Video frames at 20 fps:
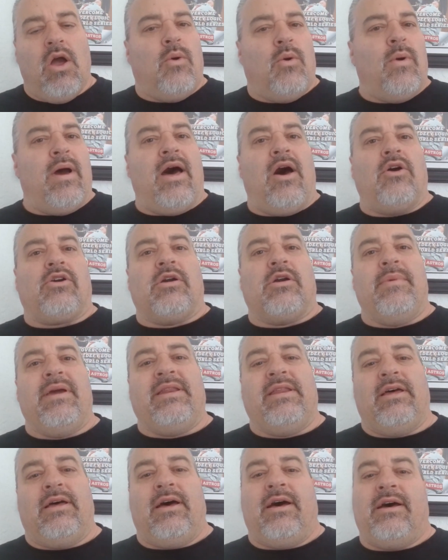Welcome
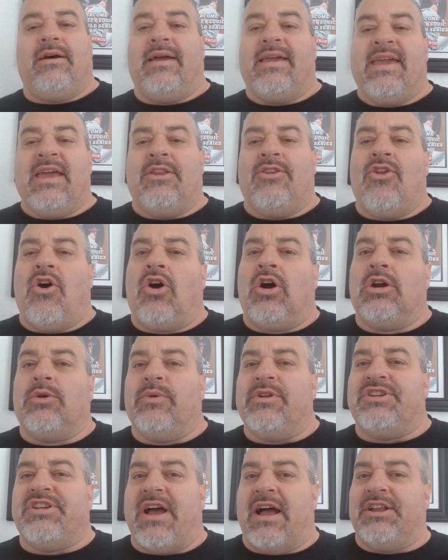into Hittin' Hard
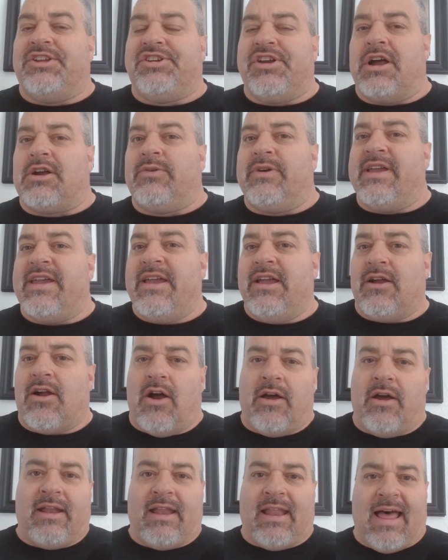with Jon Chuckery here
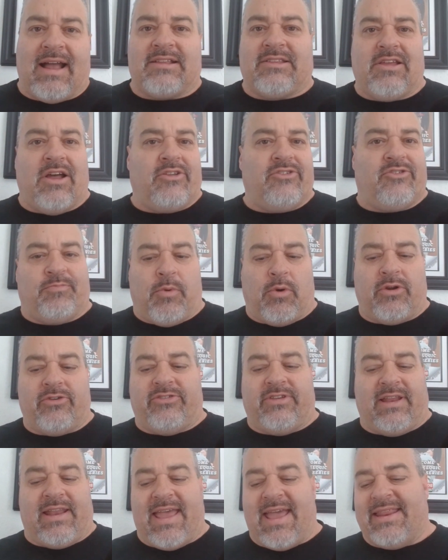on Locked On
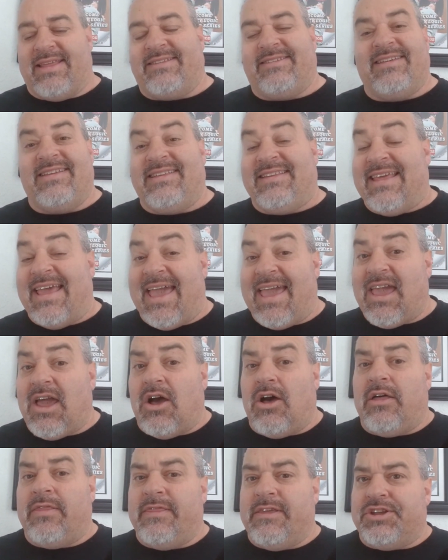Sports Atlanta. Today
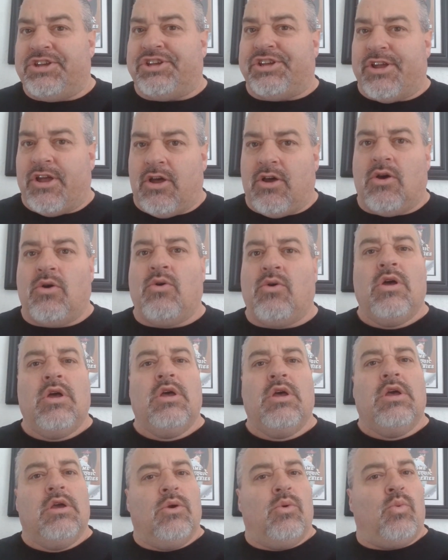on the show,
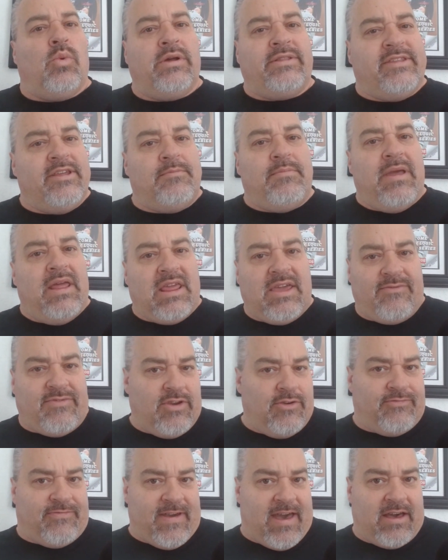what did many of
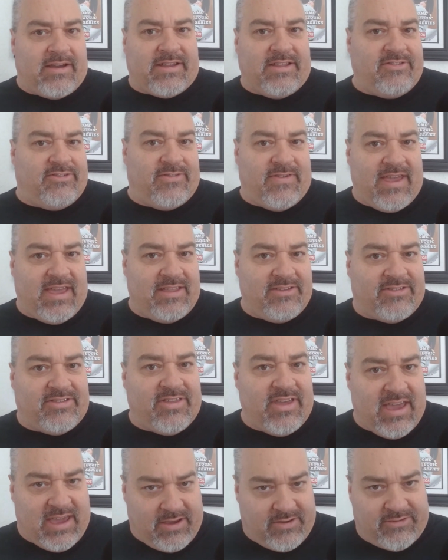you Falcons fans
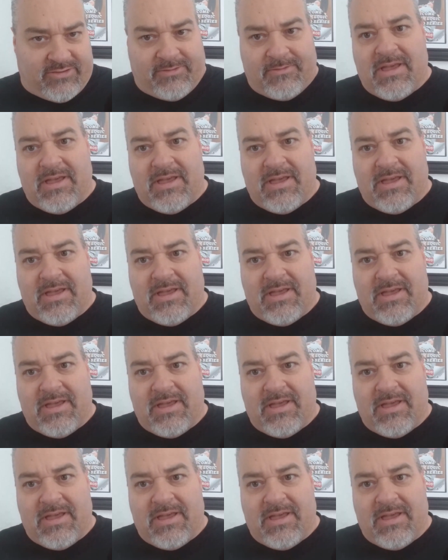think?